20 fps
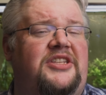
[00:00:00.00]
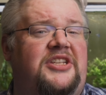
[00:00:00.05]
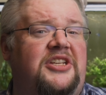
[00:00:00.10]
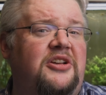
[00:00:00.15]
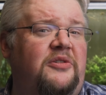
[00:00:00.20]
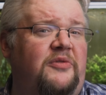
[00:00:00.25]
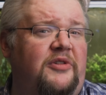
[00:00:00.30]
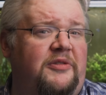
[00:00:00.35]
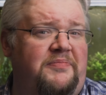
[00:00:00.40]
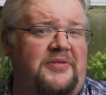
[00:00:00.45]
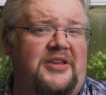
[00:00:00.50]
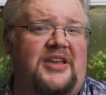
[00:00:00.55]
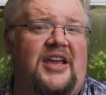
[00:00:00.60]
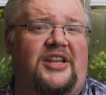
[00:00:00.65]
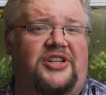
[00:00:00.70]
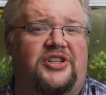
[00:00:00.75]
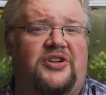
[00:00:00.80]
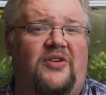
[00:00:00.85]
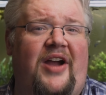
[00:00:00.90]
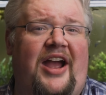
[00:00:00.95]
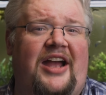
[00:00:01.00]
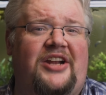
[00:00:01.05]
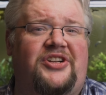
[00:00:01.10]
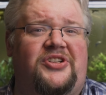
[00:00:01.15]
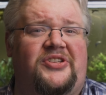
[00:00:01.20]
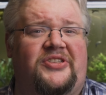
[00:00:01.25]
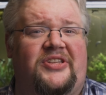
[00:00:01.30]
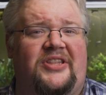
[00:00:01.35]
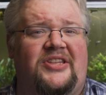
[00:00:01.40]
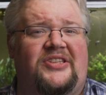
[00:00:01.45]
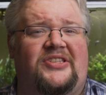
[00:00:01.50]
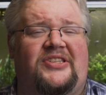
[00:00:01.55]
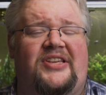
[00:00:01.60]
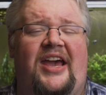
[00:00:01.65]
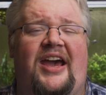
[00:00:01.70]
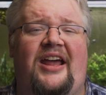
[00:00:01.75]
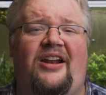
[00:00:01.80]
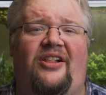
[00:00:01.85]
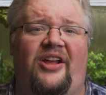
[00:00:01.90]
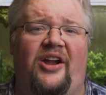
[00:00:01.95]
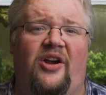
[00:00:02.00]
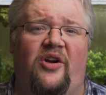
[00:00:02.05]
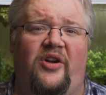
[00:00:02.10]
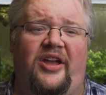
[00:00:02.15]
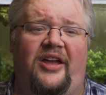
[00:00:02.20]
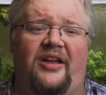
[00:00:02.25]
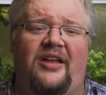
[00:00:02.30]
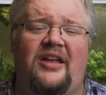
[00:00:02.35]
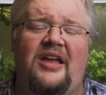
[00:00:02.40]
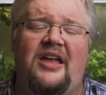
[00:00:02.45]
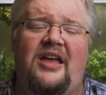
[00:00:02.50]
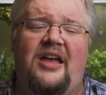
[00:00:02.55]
deal with pH crashes in the Seattle area.